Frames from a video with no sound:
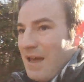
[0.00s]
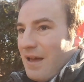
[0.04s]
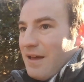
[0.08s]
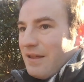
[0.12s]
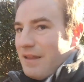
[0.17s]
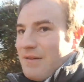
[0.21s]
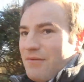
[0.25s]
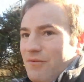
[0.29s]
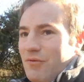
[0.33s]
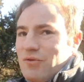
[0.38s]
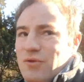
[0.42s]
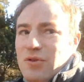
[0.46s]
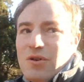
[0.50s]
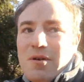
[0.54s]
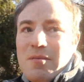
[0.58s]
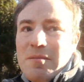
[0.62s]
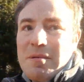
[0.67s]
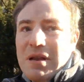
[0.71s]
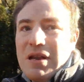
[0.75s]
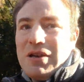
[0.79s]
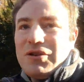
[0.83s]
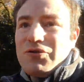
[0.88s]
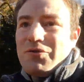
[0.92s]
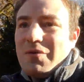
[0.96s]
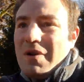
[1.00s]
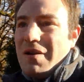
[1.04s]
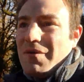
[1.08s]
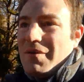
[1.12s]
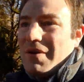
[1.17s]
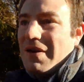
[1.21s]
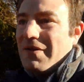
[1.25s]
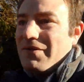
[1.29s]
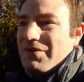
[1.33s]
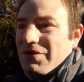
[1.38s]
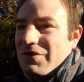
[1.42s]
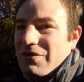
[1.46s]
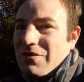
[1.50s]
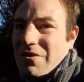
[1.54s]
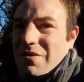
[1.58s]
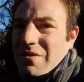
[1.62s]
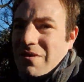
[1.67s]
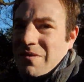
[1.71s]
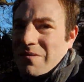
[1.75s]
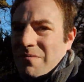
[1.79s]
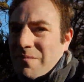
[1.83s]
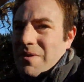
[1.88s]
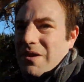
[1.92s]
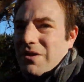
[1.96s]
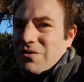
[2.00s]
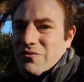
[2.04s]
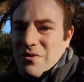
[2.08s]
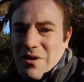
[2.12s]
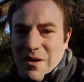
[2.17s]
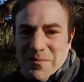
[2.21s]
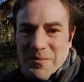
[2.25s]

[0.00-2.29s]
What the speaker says: They've also got a miniature railway. I have to do a miniature Royal